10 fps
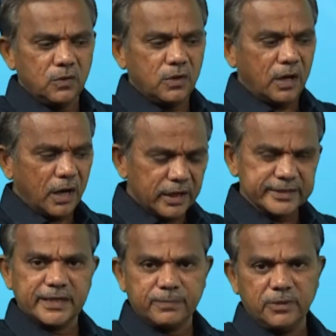
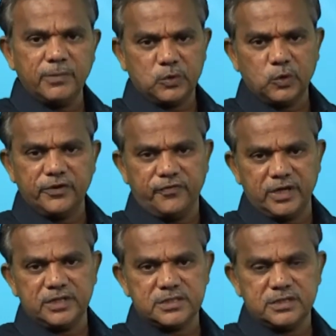So on September
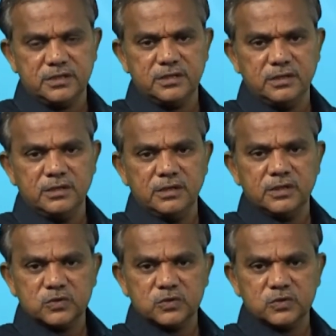21st,